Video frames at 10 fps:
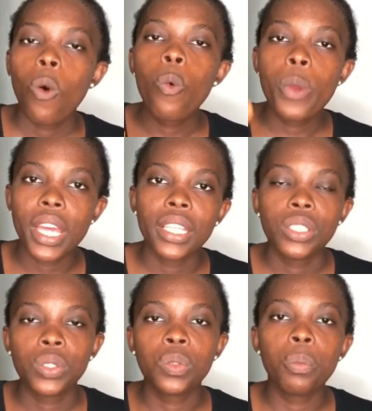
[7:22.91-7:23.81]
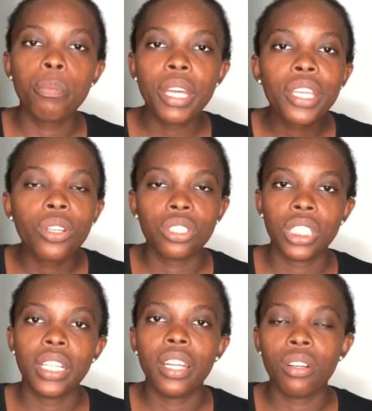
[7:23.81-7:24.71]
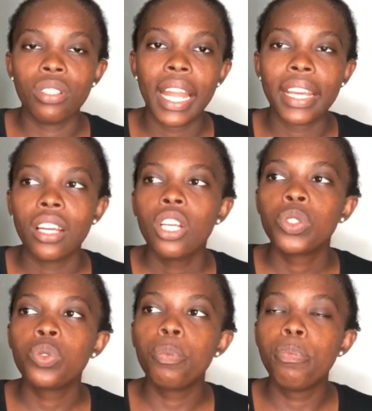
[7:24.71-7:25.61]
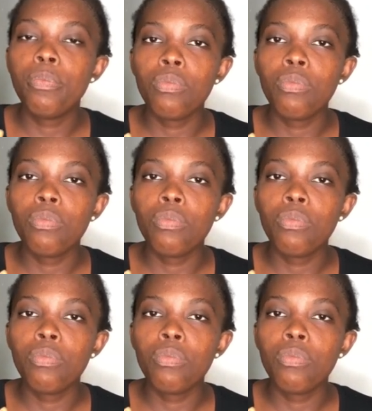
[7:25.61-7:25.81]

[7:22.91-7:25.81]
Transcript: way to make your channel, like, to